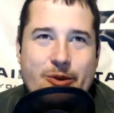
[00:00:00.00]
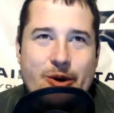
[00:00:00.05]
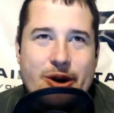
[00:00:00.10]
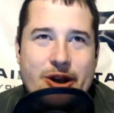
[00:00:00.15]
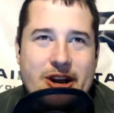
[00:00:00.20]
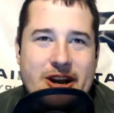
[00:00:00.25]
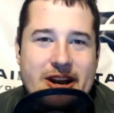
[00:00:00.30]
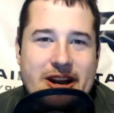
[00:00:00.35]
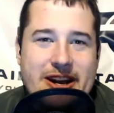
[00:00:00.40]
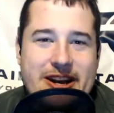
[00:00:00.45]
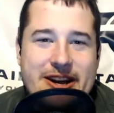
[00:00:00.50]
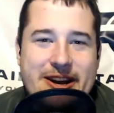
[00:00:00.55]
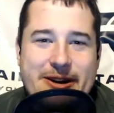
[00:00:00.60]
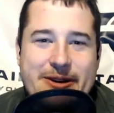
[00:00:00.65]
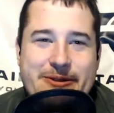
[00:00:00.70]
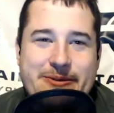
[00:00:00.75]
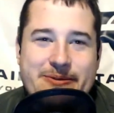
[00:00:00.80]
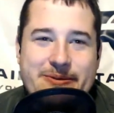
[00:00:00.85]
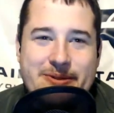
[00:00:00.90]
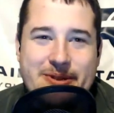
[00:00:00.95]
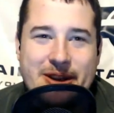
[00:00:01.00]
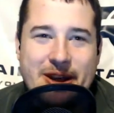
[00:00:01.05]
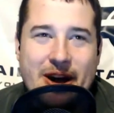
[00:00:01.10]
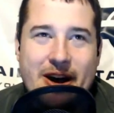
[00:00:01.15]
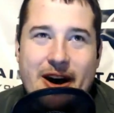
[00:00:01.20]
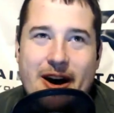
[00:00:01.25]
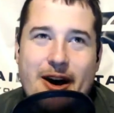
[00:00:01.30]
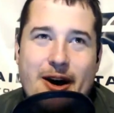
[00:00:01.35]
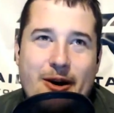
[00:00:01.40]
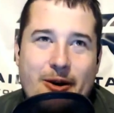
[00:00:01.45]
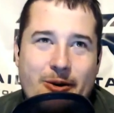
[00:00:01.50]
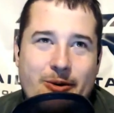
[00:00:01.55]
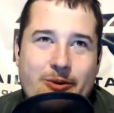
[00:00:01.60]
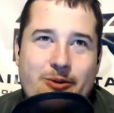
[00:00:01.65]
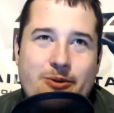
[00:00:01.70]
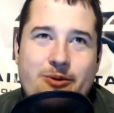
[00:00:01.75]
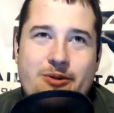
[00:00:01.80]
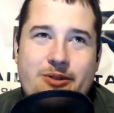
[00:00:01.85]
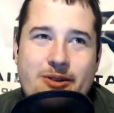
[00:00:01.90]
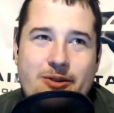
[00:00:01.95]
what are you going to do yeah, oh
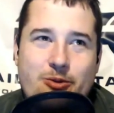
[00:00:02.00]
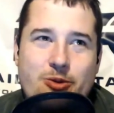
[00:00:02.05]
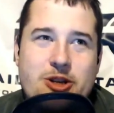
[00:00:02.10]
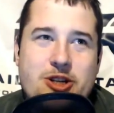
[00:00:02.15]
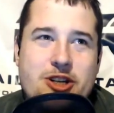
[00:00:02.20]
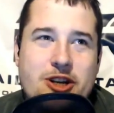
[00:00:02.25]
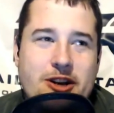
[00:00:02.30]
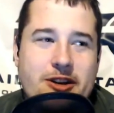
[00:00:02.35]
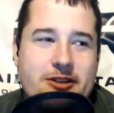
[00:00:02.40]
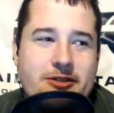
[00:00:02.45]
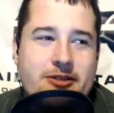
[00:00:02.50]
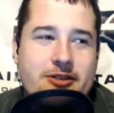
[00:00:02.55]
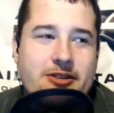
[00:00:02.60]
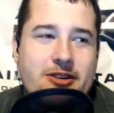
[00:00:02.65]
we should